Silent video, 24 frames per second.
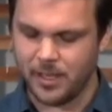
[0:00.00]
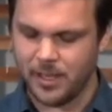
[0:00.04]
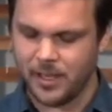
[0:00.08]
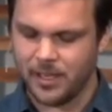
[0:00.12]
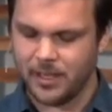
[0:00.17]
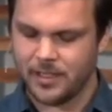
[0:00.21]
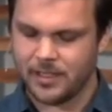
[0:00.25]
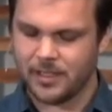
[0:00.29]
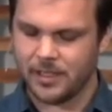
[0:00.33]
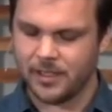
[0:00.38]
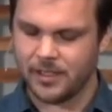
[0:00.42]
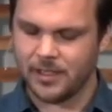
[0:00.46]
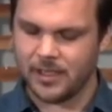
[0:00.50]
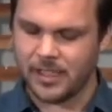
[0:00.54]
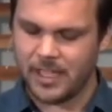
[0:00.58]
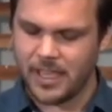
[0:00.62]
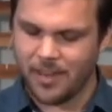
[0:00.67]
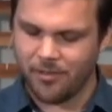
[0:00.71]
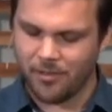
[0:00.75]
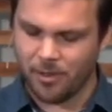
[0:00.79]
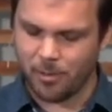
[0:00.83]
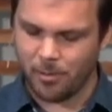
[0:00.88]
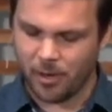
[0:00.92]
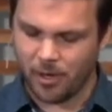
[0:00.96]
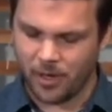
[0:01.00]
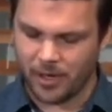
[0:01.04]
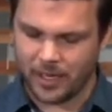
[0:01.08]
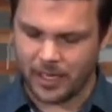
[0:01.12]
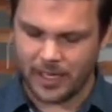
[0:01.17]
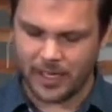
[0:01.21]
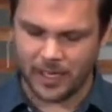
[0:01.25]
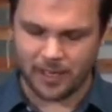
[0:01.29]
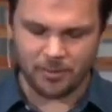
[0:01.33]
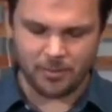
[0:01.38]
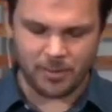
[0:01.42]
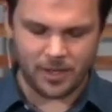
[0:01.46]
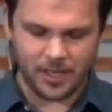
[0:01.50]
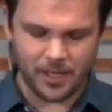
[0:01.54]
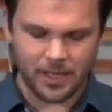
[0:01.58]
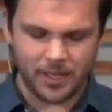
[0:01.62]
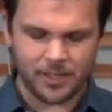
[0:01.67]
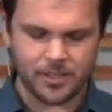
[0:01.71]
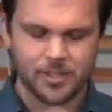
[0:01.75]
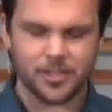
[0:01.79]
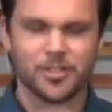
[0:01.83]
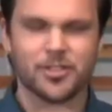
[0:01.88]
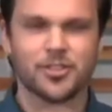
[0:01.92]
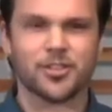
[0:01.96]
to live upon him,
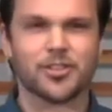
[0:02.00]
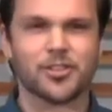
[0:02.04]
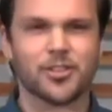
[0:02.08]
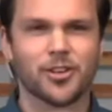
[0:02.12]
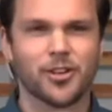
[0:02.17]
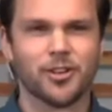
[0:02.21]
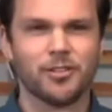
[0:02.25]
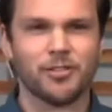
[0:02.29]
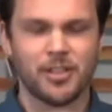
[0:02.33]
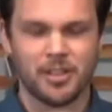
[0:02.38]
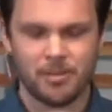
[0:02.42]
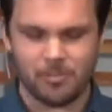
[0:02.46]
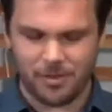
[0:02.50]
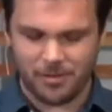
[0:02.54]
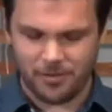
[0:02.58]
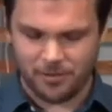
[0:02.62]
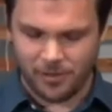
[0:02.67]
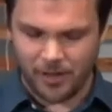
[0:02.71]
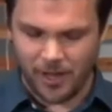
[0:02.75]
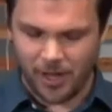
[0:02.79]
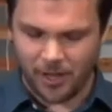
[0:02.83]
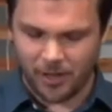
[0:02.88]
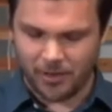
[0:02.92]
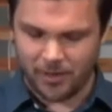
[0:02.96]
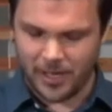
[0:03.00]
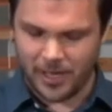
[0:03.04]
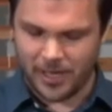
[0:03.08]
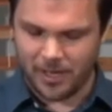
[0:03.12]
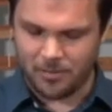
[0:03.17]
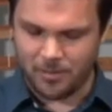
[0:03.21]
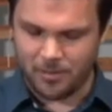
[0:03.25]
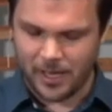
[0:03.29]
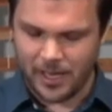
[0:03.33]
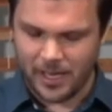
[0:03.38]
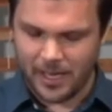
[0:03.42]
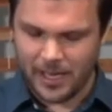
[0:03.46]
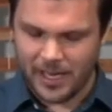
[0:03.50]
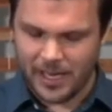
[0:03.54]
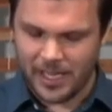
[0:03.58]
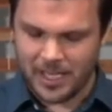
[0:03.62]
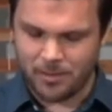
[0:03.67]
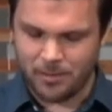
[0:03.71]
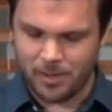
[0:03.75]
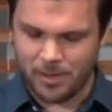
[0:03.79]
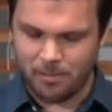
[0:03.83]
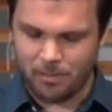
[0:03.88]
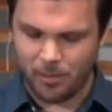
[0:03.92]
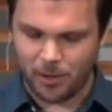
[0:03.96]
to serve him and follow him, and to
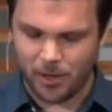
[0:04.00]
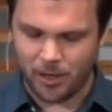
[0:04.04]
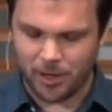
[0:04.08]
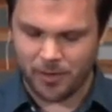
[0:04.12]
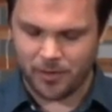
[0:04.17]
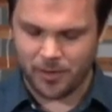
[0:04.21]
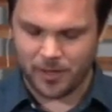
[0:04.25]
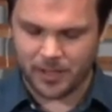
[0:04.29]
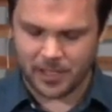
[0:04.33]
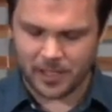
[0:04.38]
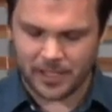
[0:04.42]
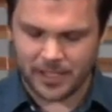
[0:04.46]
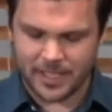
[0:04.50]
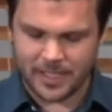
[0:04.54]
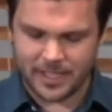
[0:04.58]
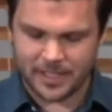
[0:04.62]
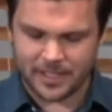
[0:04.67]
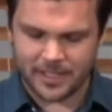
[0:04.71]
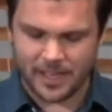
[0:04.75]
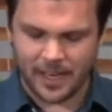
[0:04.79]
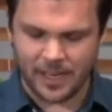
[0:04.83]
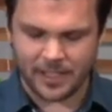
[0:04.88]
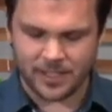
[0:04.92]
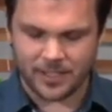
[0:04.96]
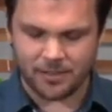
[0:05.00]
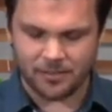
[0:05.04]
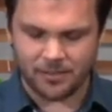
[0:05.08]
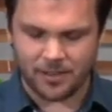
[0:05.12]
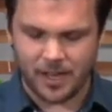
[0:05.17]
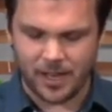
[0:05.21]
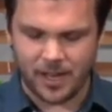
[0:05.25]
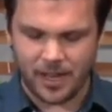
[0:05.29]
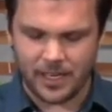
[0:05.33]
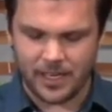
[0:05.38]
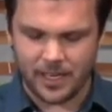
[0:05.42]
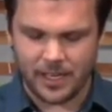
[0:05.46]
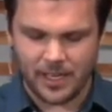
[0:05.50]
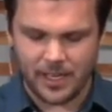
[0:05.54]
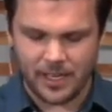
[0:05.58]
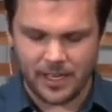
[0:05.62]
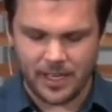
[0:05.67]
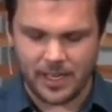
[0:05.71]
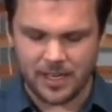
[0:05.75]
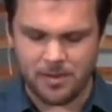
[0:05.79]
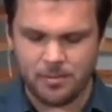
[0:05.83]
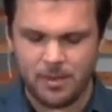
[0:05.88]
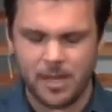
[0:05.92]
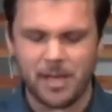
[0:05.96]
be perfectly sanctified
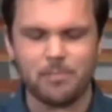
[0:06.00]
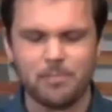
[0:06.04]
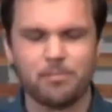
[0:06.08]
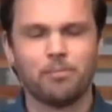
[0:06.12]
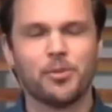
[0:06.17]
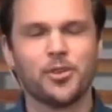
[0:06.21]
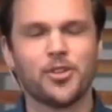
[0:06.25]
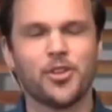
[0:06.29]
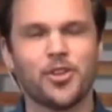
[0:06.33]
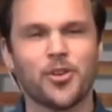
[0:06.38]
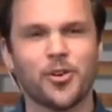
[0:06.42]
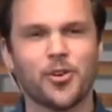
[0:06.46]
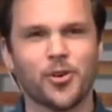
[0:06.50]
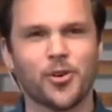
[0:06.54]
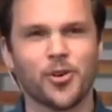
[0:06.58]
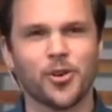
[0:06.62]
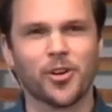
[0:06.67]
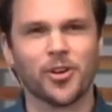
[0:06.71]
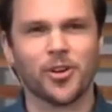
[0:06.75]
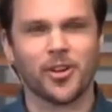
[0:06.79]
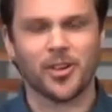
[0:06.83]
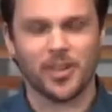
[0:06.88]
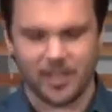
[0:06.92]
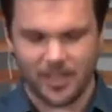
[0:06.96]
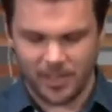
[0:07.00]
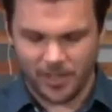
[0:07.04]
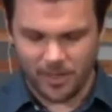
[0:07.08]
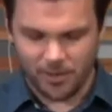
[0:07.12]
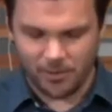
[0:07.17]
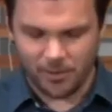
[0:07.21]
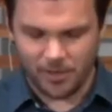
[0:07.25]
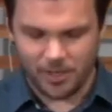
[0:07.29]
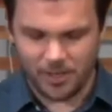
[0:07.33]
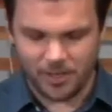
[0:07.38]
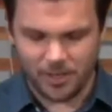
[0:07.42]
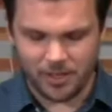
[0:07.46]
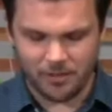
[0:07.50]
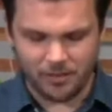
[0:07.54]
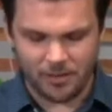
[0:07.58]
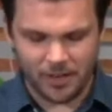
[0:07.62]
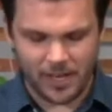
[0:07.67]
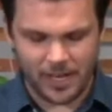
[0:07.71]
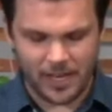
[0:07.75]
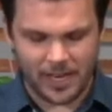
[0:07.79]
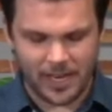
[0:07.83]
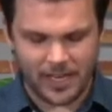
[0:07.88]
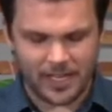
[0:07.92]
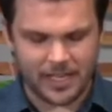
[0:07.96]
and made pure with a
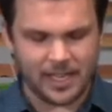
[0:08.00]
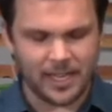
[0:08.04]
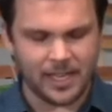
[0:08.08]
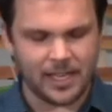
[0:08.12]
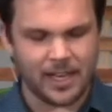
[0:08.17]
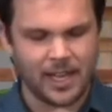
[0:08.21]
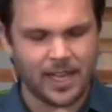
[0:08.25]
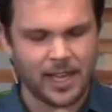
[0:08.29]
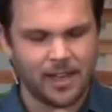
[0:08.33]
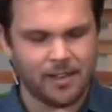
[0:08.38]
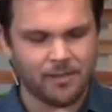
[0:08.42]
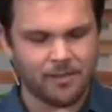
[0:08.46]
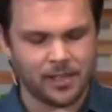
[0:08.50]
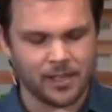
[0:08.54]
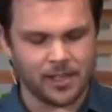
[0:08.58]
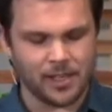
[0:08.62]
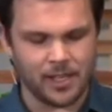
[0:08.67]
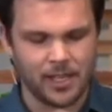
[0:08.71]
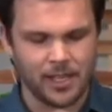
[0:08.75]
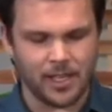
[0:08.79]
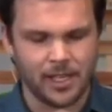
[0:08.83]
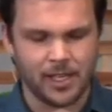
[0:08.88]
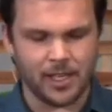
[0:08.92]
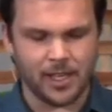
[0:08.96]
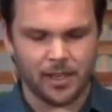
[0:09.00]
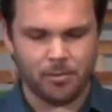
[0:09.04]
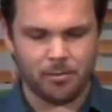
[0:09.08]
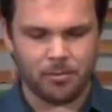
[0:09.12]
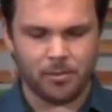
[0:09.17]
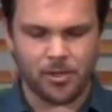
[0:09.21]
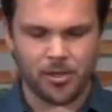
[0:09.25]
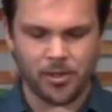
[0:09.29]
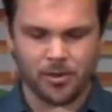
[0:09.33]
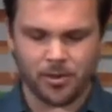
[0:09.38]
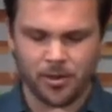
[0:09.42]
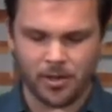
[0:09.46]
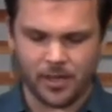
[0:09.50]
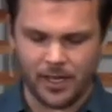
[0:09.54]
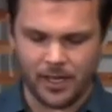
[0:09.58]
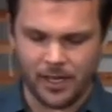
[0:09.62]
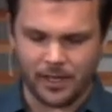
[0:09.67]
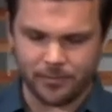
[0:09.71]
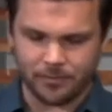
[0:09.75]
divine and heavenly purity